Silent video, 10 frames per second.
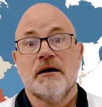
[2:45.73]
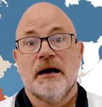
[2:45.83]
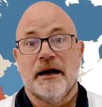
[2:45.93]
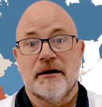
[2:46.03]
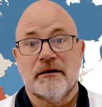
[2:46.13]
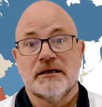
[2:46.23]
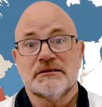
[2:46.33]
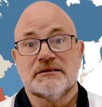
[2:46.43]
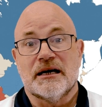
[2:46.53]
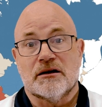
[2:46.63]

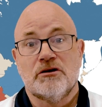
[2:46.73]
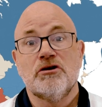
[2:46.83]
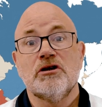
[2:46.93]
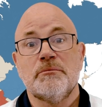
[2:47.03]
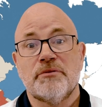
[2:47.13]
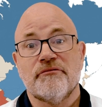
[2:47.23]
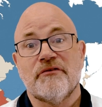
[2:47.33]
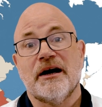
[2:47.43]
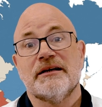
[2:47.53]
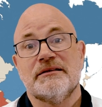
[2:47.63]
areas that could
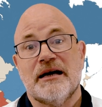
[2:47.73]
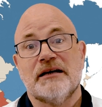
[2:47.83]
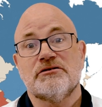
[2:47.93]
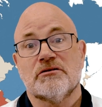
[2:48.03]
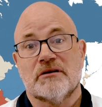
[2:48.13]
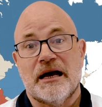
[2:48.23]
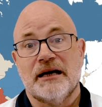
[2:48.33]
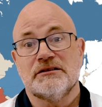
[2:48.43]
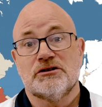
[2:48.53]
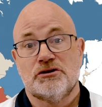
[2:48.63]
provide natural
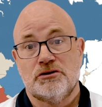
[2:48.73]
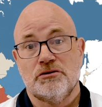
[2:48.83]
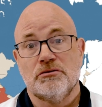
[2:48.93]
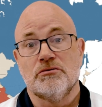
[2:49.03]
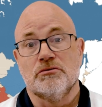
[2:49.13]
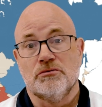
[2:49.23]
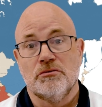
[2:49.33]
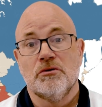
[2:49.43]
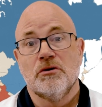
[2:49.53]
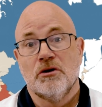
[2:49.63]
gas
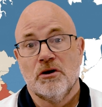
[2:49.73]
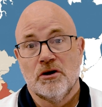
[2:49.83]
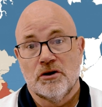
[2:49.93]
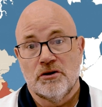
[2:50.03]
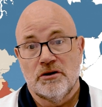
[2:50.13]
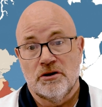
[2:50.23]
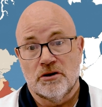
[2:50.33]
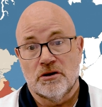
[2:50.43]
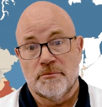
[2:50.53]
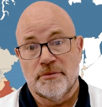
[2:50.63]
to
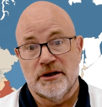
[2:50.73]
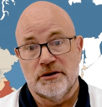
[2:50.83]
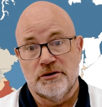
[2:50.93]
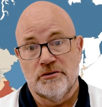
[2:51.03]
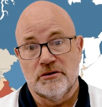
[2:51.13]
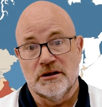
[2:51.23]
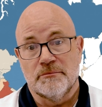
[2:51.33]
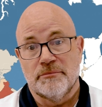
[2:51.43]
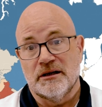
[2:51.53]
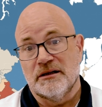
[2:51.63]
European Union
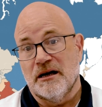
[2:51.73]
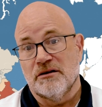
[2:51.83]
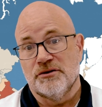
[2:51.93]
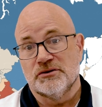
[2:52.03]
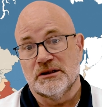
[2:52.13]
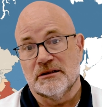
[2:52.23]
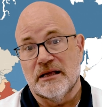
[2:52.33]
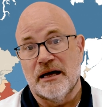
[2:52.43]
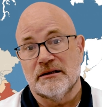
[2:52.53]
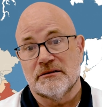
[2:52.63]
but are now using
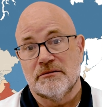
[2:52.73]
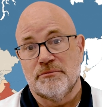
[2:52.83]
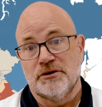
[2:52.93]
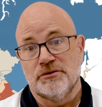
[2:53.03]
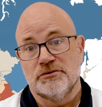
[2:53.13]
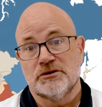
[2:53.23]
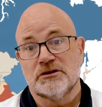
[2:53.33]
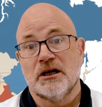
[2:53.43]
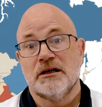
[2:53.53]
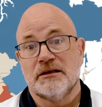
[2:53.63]
that to
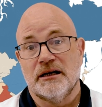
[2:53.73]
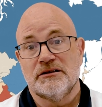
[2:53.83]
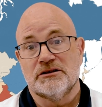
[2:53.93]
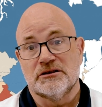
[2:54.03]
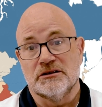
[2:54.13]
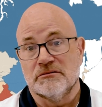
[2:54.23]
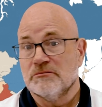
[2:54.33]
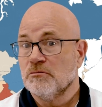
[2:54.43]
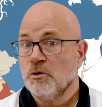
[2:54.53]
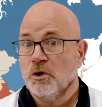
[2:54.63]
produce nitrogen.
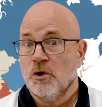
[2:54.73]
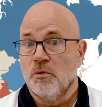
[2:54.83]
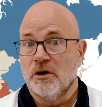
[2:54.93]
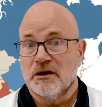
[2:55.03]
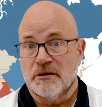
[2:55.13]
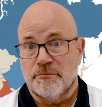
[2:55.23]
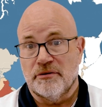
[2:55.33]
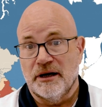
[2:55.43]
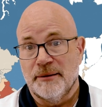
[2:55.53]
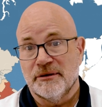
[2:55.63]
One of the
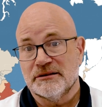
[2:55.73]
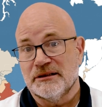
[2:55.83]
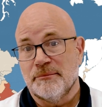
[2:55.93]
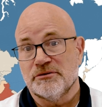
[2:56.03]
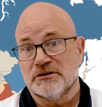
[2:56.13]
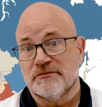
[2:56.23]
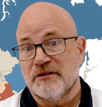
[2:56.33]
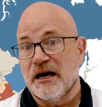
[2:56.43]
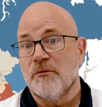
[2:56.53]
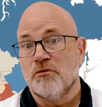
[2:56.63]
prime examples of
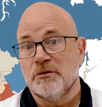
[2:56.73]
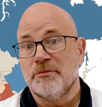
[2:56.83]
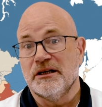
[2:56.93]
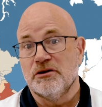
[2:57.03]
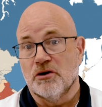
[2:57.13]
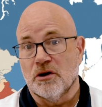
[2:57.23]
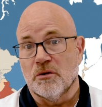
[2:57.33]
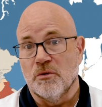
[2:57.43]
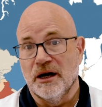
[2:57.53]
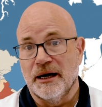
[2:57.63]
that would be
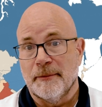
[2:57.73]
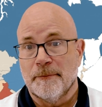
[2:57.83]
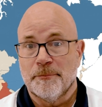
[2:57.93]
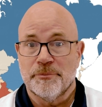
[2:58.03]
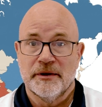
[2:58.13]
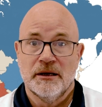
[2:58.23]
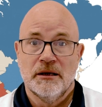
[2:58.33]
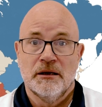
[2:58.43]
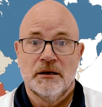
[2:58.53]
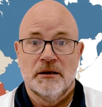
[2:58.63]
Norway.
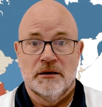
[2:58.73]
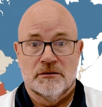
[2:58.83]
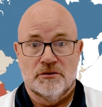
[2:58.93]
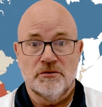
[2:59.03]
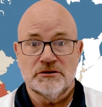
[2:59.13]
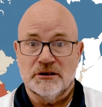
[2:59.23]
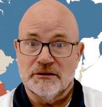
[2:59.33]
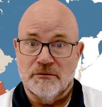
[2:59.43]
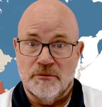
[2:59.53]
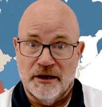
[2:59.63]
Those are
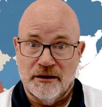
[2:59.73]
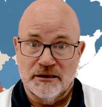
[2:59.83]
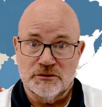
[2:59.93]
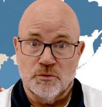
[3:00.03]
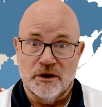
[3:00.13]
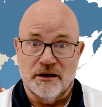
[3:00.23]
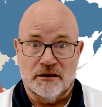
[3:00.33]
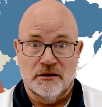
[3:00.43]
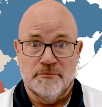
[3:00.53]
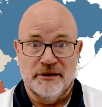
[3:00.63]
the areas where it
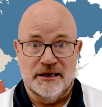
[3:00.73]
could be